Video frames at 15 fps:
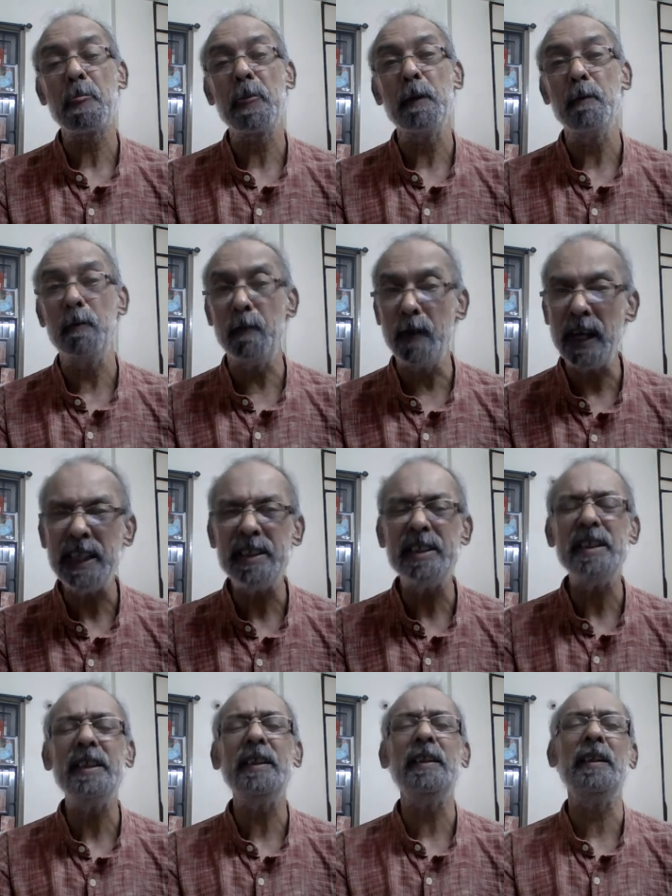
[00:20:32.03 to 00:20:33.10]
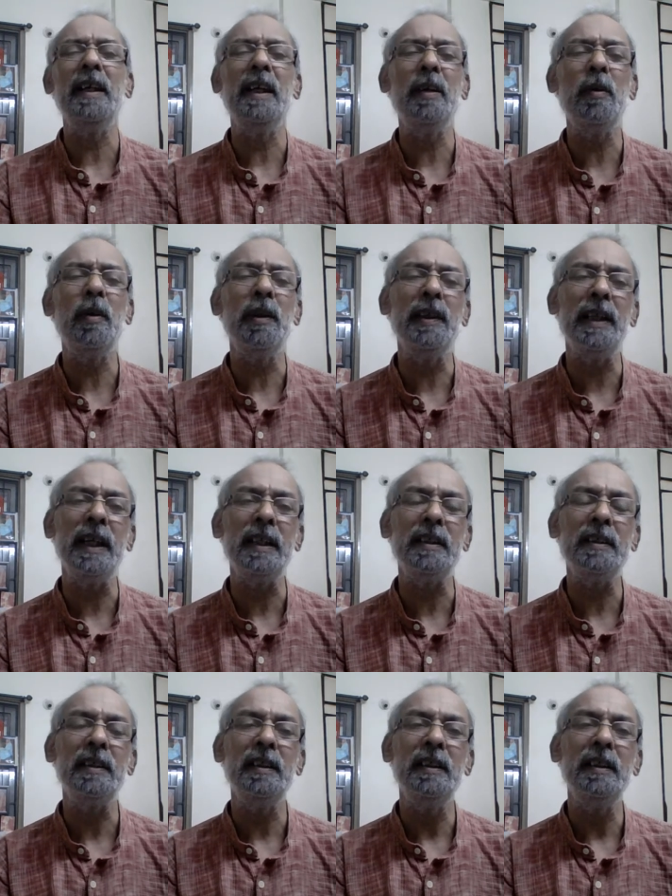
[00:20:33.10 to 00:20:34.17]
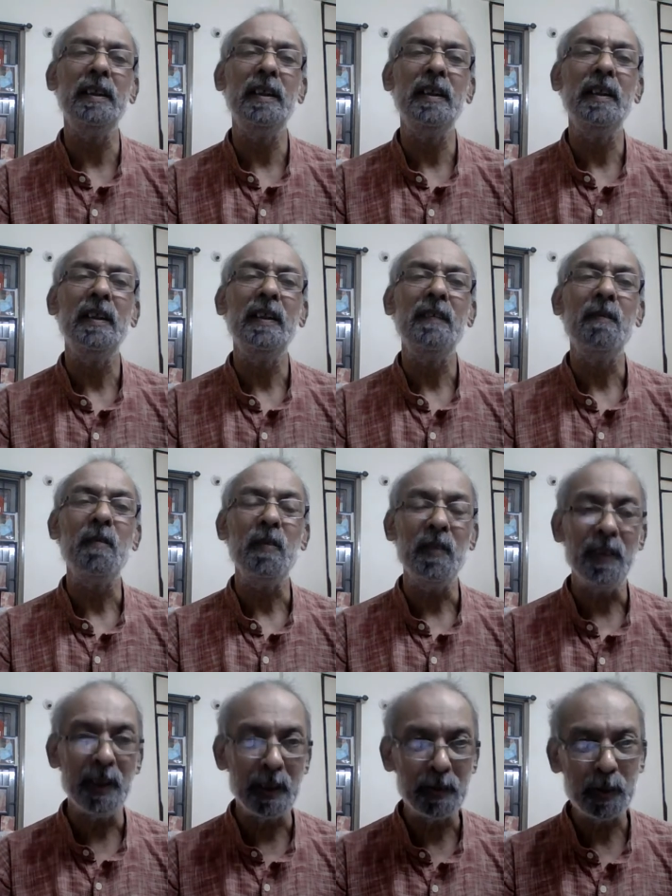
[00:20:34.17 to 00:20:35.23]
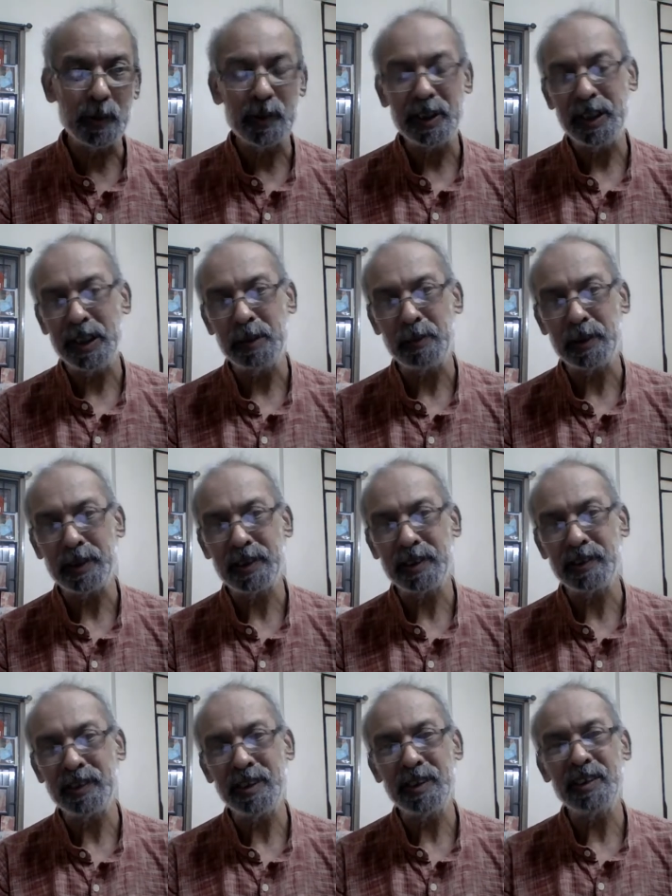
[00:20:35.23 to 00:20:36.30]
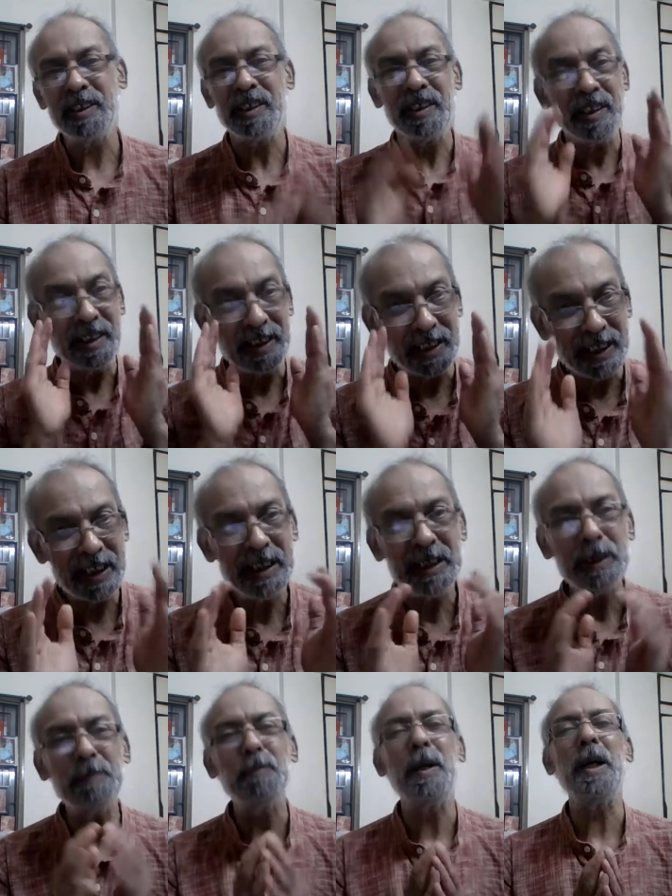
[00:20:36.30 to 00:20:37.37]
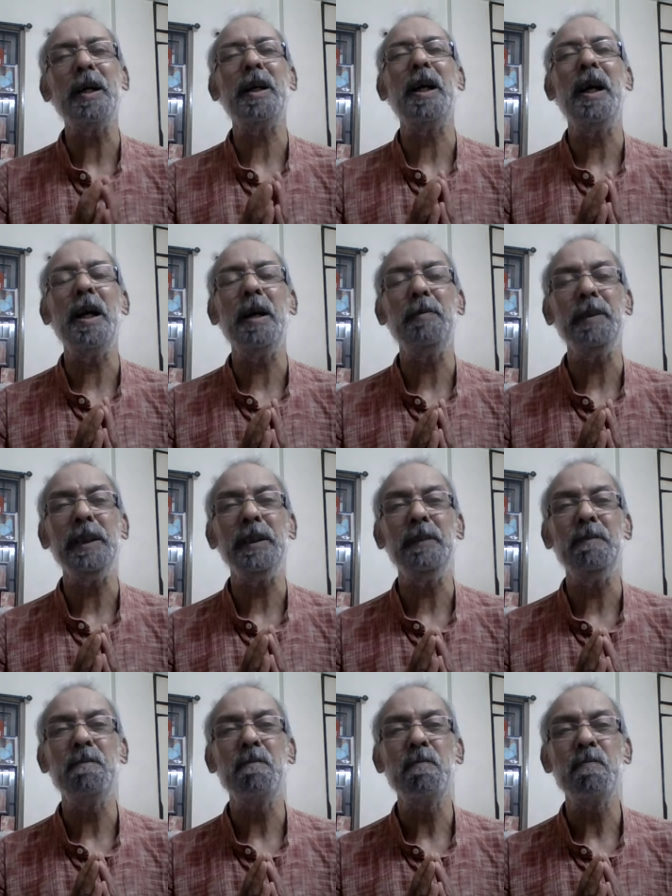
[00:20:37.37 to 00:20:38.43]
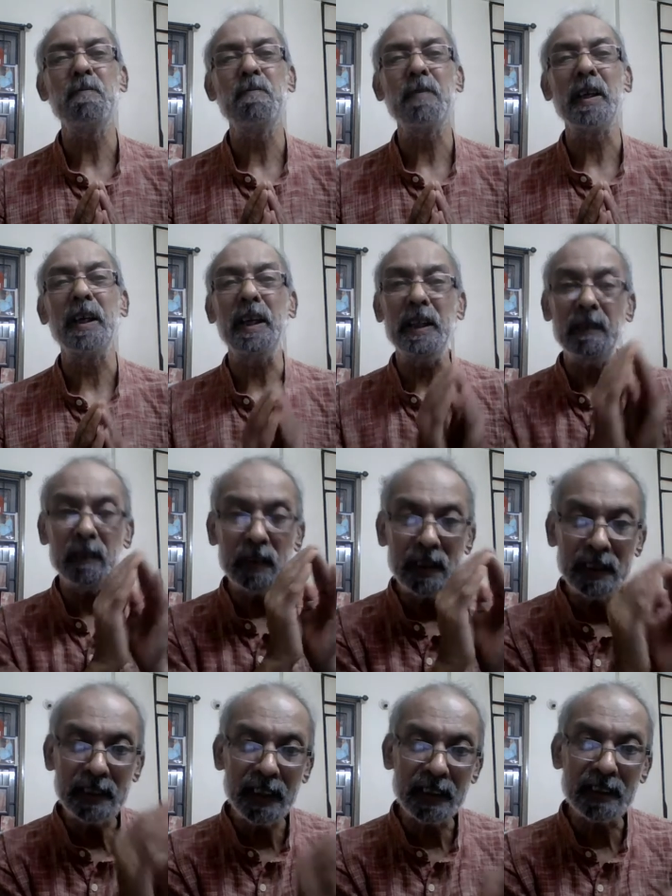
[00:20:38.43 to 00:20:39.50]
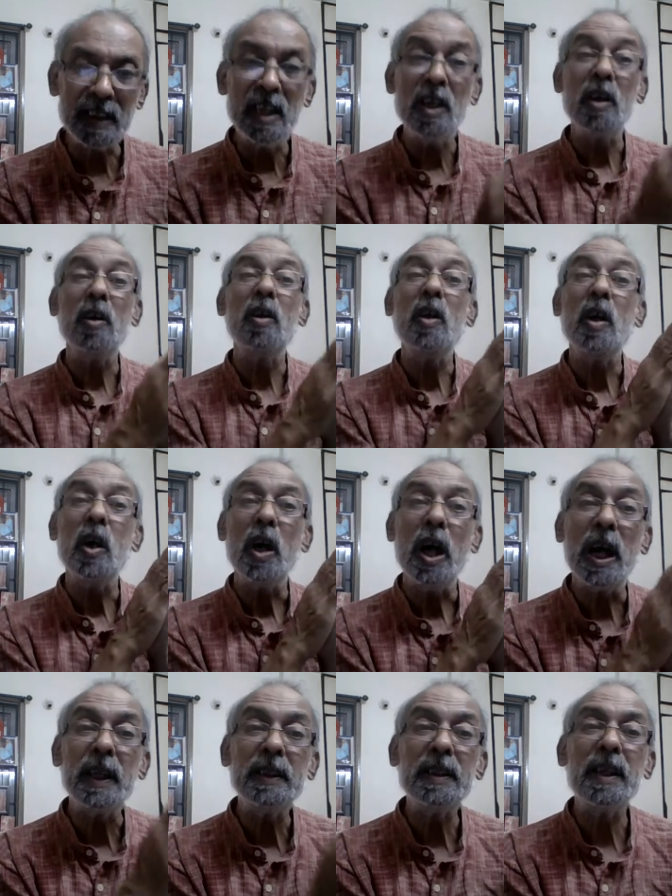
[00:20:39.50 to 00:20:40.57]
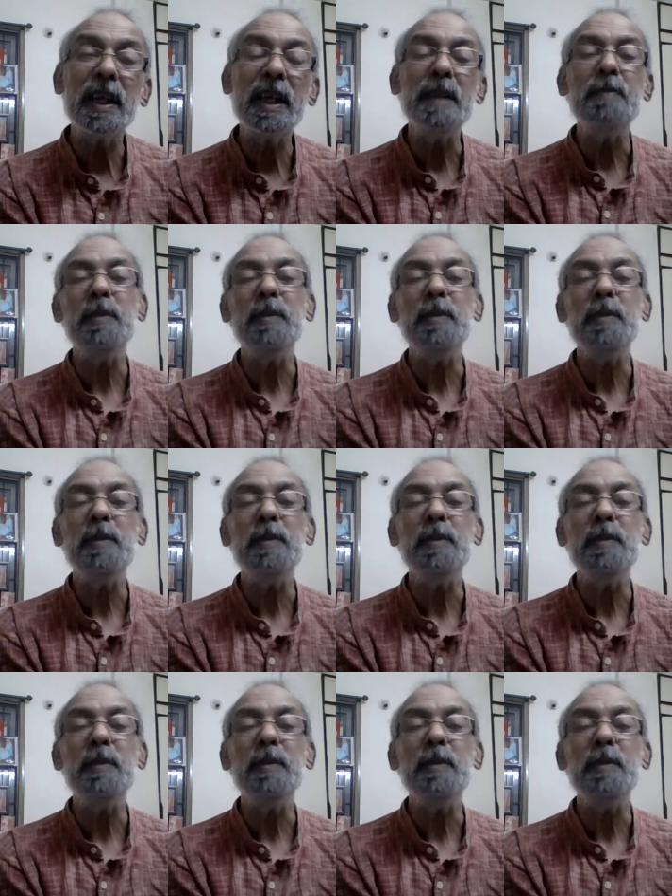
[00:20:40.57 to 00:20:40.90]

fighting and all that. Therefore, Sri Ramakrishna said, be in the Paka army. Convert that unright